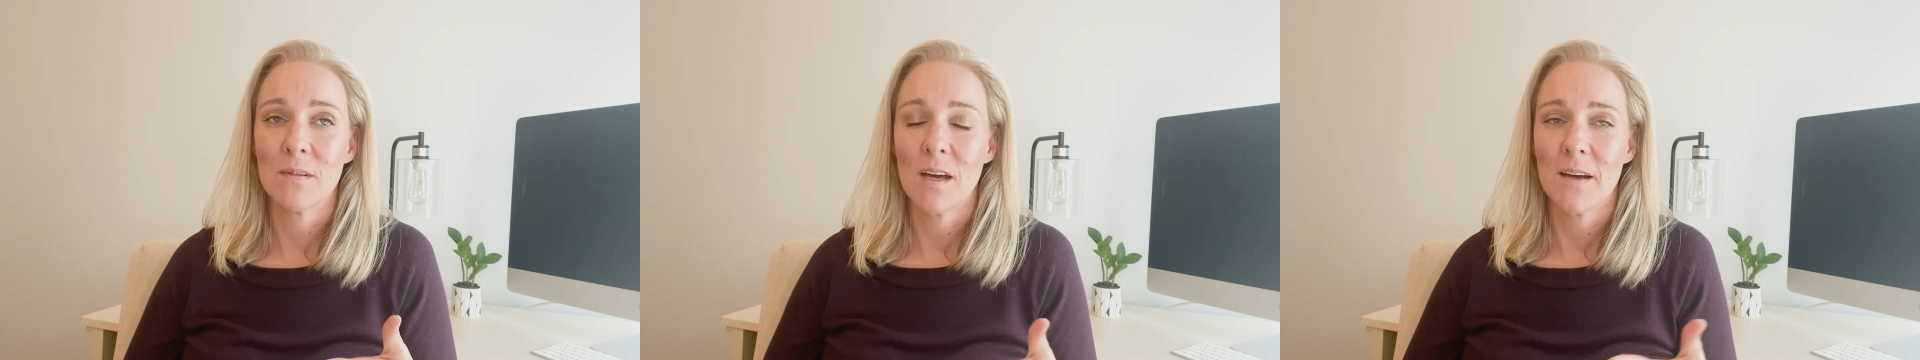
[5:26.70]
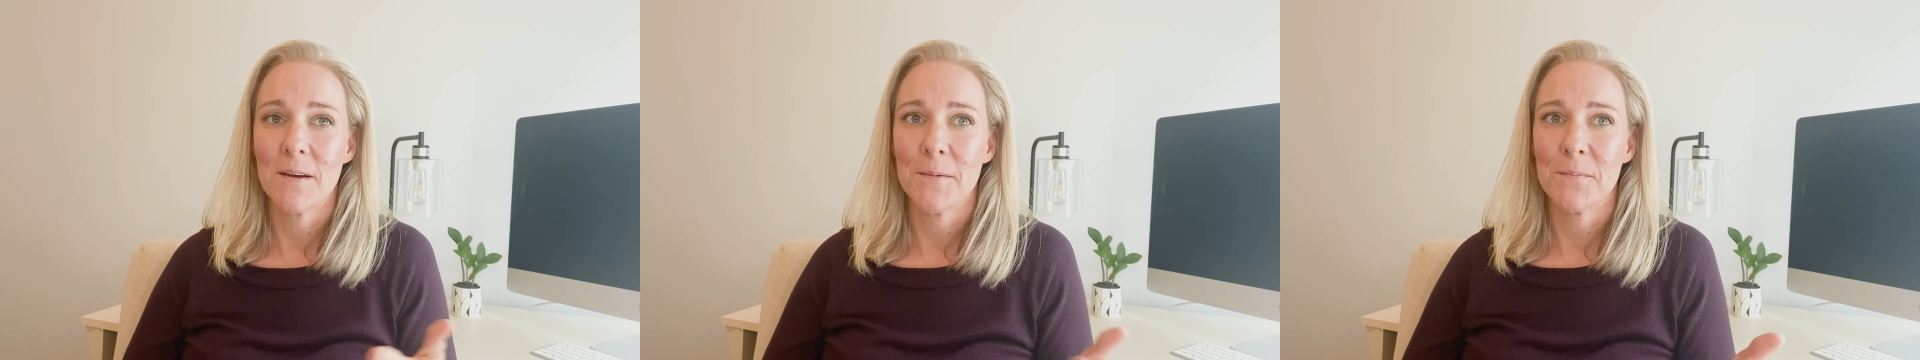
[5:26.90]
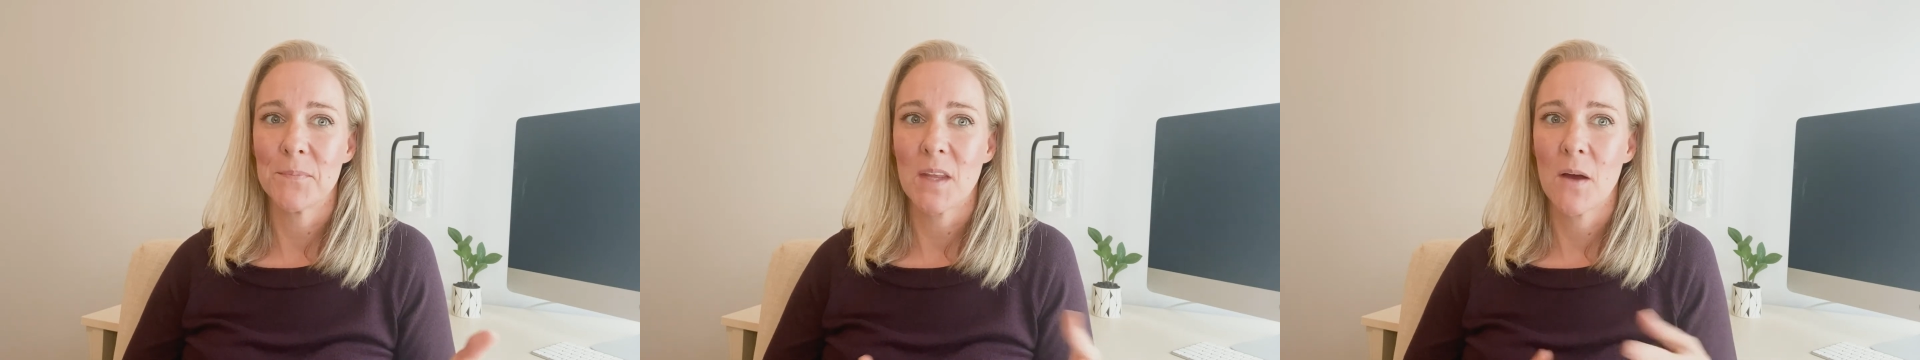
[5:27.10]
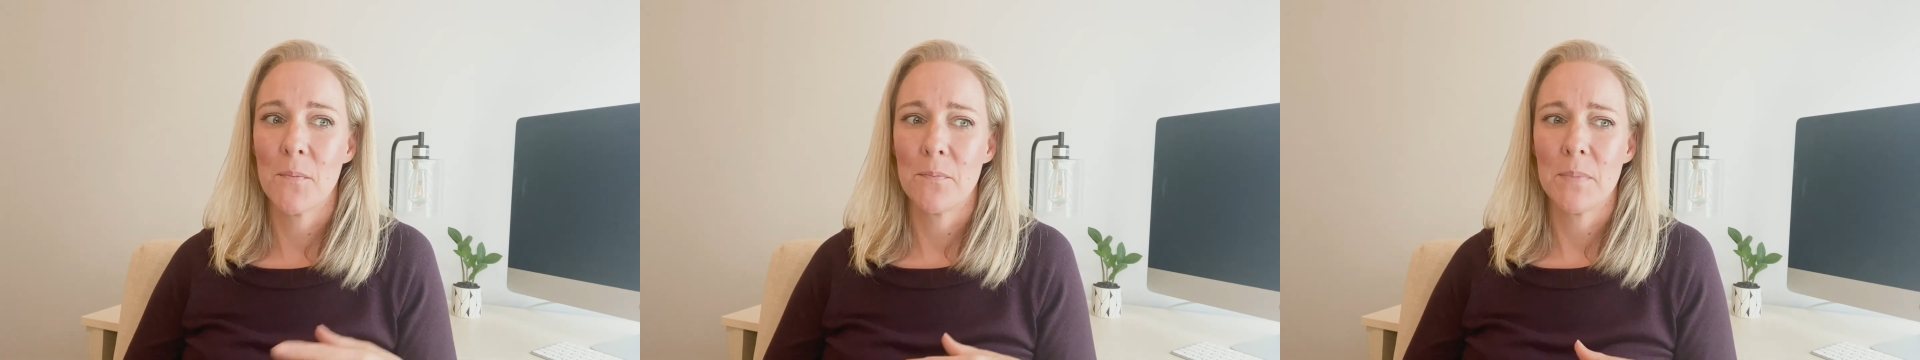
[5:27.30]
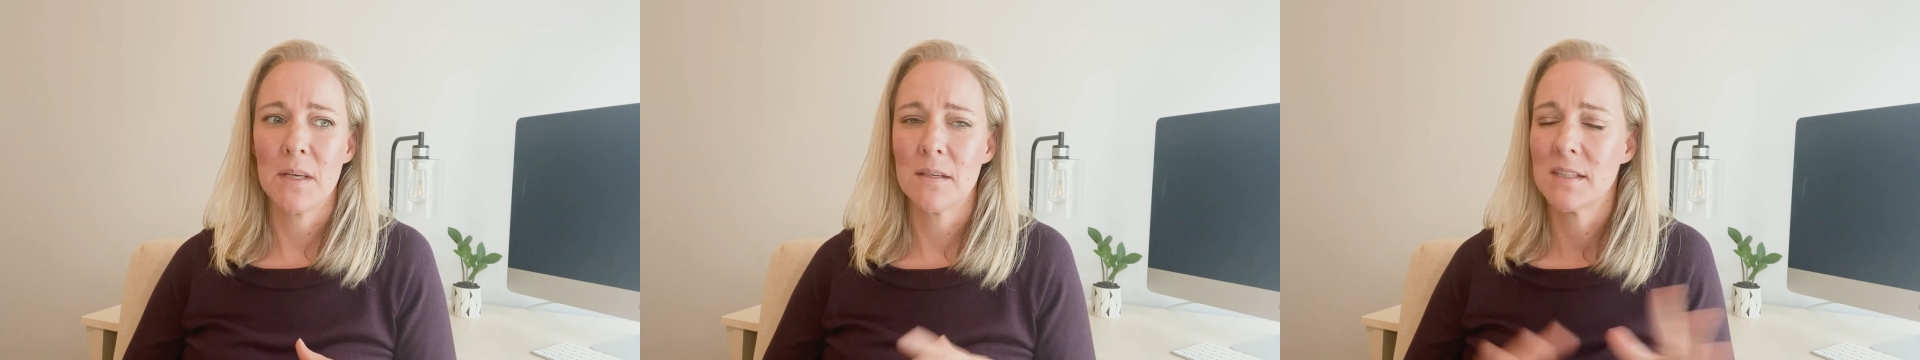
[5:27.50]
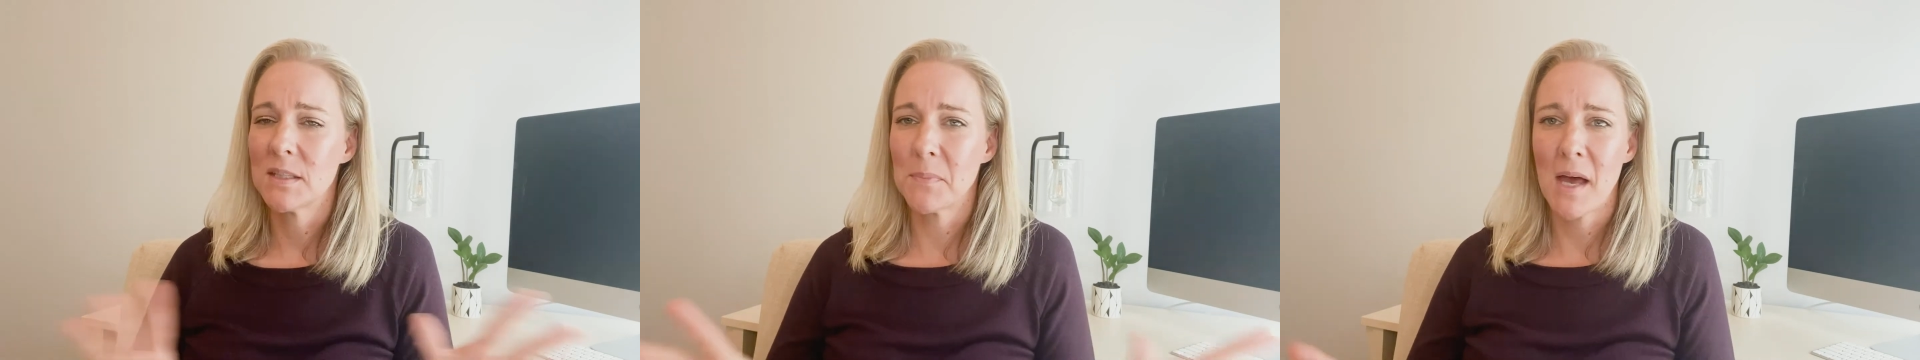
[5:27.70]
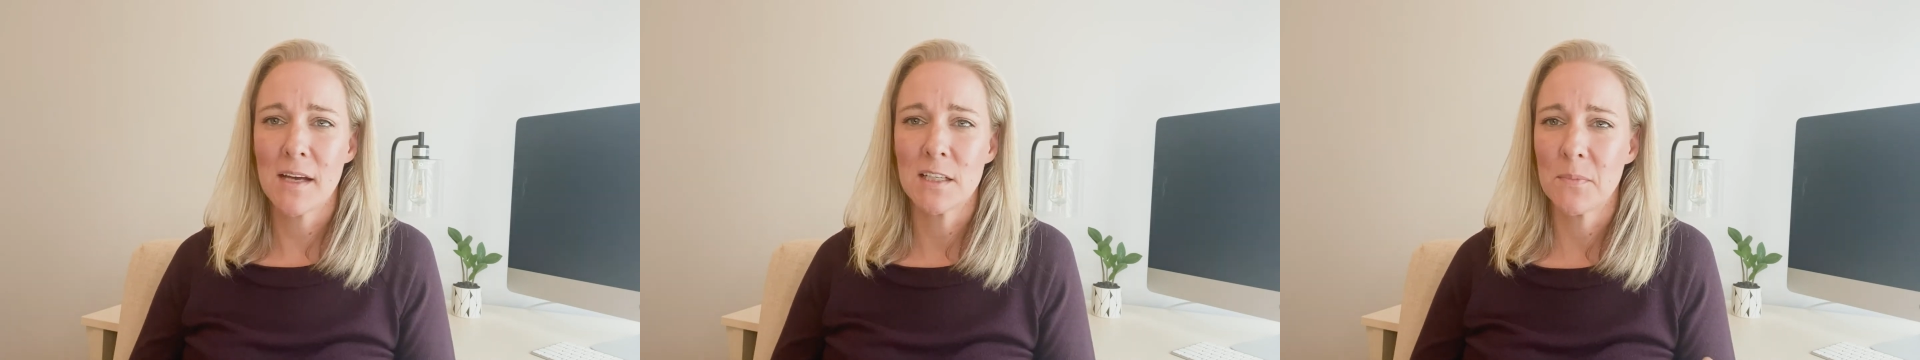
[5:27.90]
a big splash